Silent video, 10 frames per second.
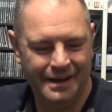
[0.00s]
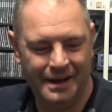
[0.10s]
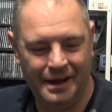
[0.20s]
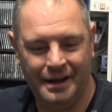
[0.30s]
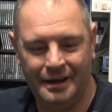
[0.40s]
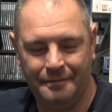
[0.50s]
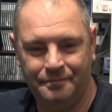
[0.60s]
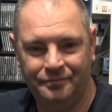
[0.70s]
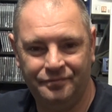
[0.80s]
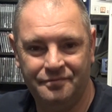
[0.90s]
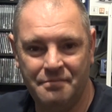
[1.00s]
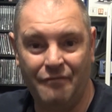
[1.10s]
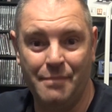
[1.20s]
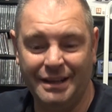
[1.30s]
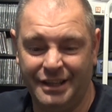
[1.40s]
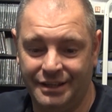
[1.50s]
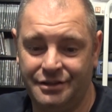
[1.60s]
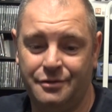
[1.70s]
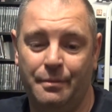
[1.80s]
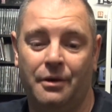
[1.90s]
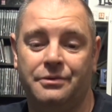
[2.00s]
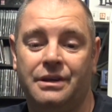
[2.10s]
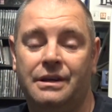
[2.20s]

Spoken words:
of mathematics, I suppose.